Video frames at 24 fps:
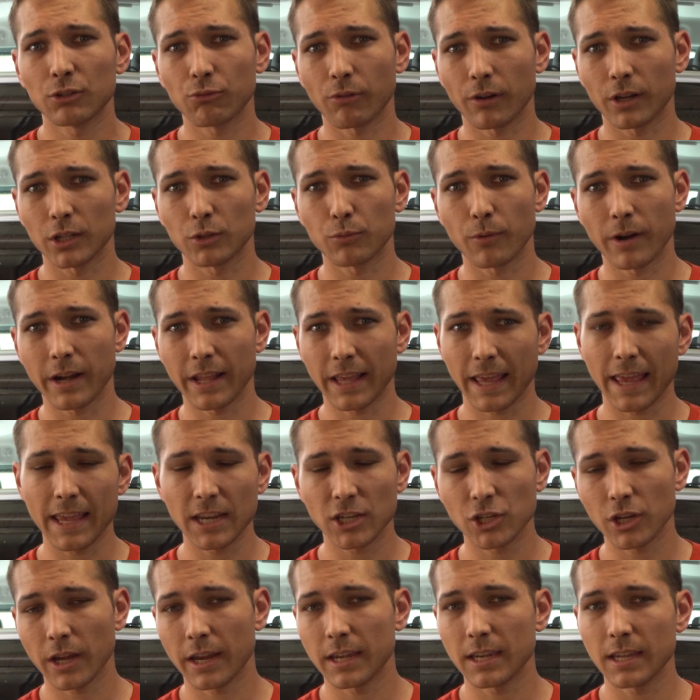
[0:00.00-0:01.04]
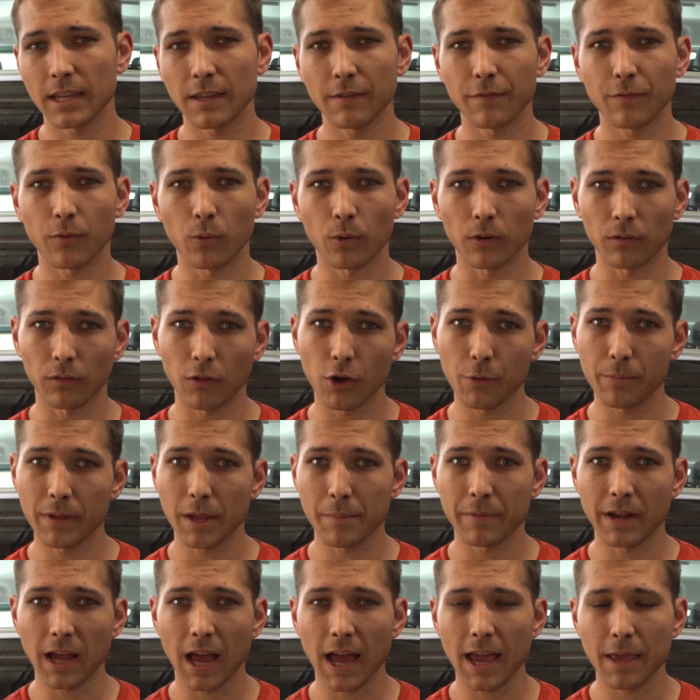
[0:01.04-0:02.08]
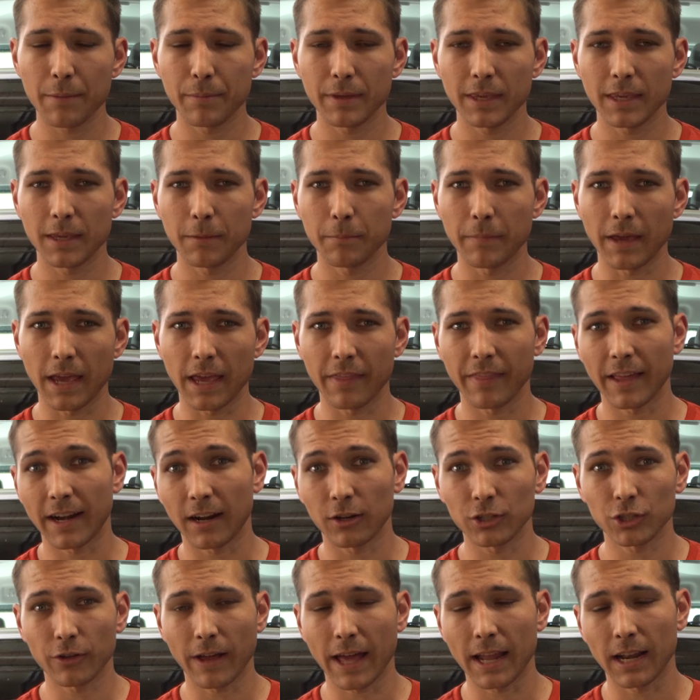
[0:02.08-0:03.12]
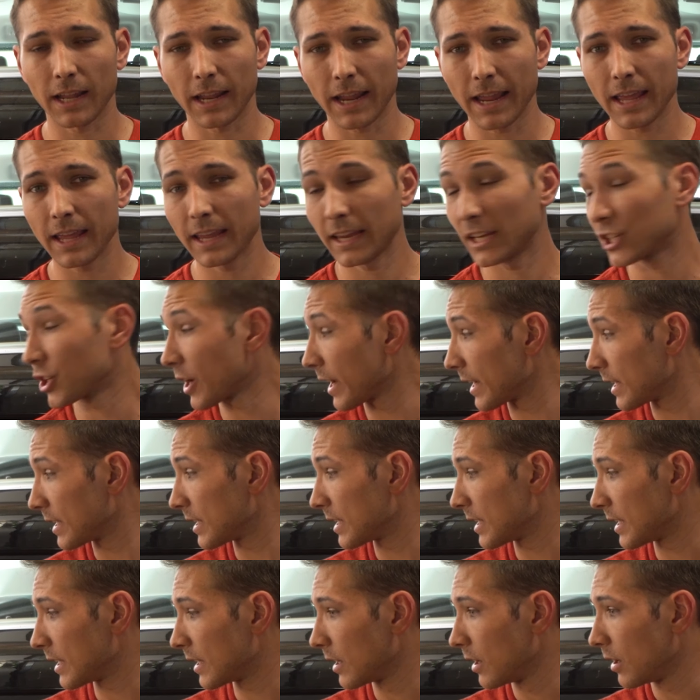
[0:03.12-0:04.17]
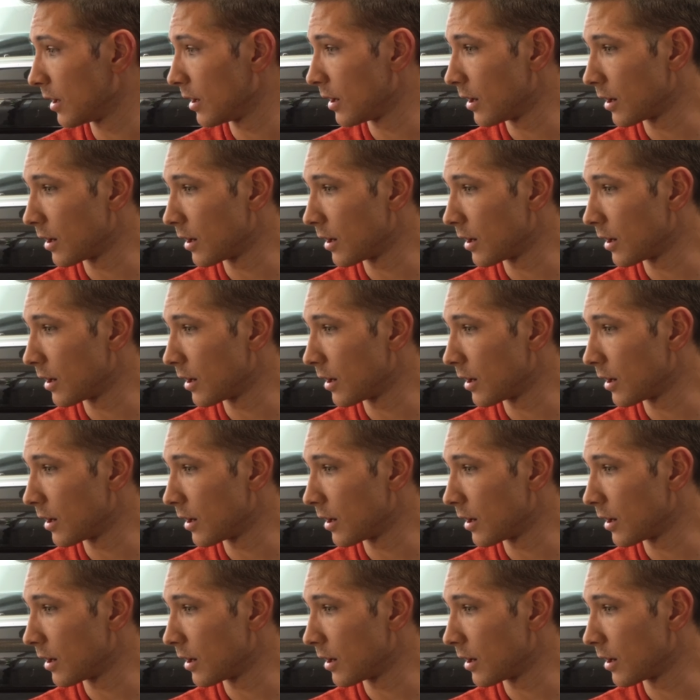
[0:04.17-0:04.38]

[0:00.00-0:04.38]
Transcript: So I was running HID for low beam and high beam, and then I also had a HID